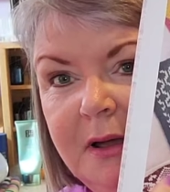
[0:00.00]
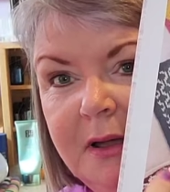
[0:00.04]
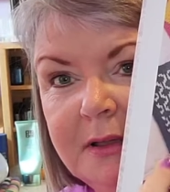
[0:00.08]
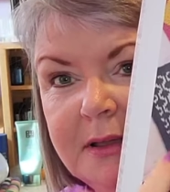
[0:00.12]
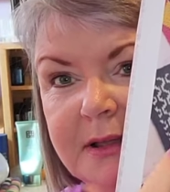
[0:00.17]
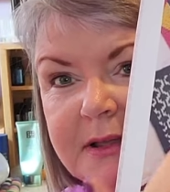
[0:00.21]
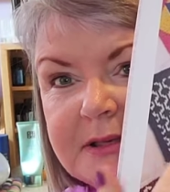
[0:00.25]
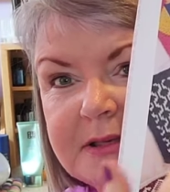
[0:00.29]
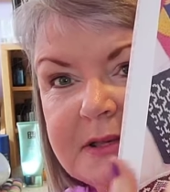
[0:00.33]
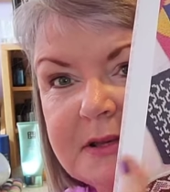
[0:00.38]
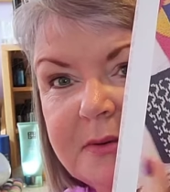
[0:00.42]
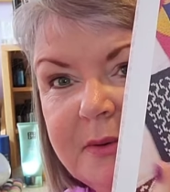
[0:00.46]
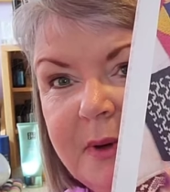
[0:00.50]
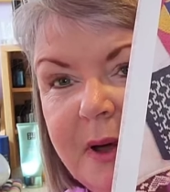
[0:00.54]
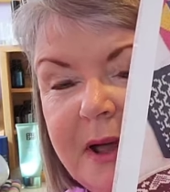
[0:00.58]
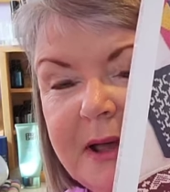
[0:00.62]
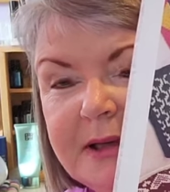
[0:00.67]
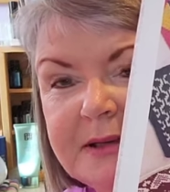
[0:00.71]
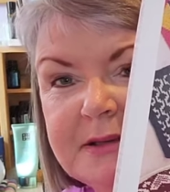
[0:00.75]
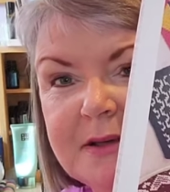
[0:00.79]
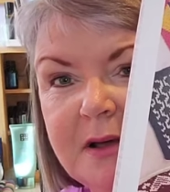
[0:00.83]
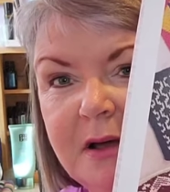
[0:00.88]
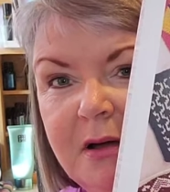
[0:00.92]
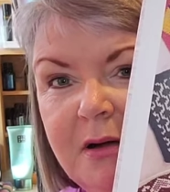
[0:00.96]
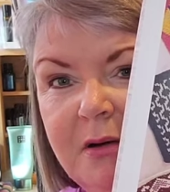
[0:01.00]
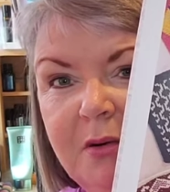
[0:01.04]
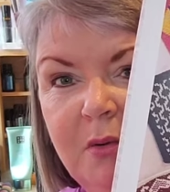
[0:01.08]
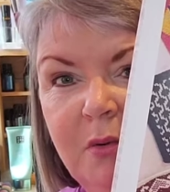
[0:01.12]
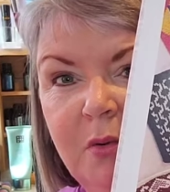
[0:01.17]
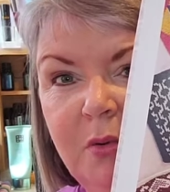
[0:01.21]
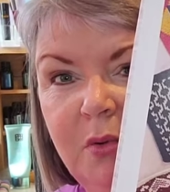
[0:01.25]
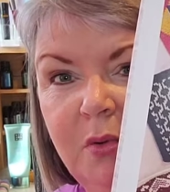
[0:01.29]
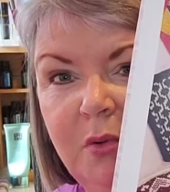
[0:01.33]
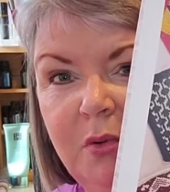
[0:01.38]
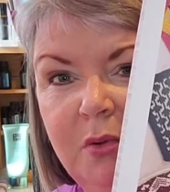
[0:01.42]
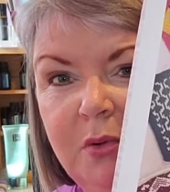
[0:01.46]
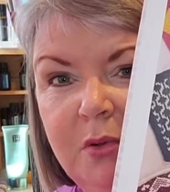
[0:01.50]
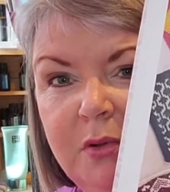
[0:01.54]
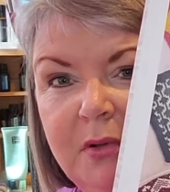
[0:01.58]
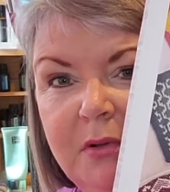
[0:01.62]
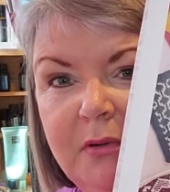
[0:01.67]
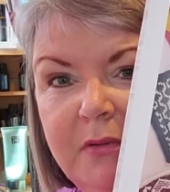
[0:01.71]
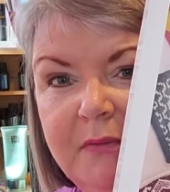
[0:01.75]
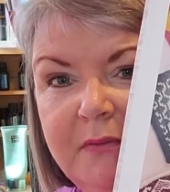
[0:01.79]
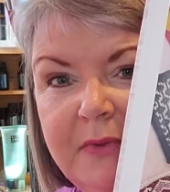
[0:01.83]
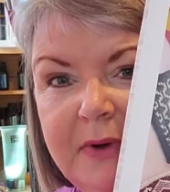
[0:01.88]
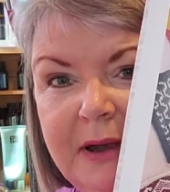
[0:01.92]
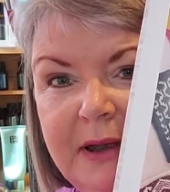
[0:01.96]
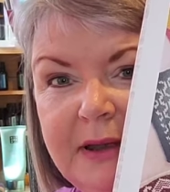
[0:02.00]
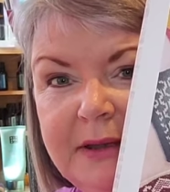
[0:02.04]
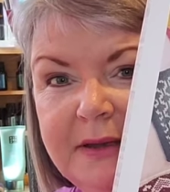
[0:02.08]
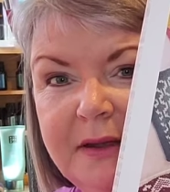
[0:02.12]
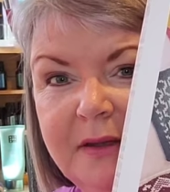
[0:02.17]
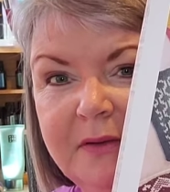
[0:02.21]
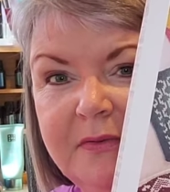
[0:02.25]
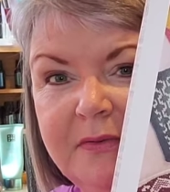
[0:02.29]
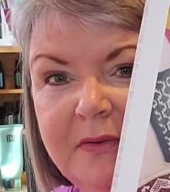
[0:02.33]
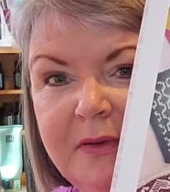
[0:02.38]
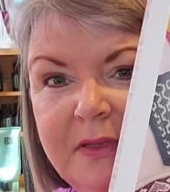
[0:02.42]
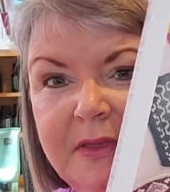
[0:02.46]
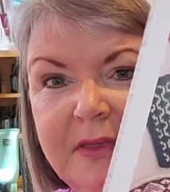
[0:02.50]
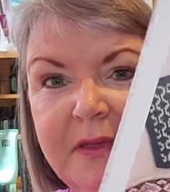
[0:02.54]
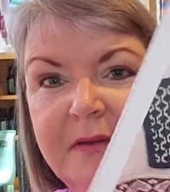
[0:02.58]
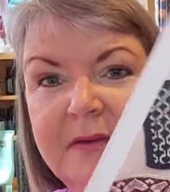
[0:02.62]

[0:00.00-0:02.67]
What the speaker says: The squares are all really different.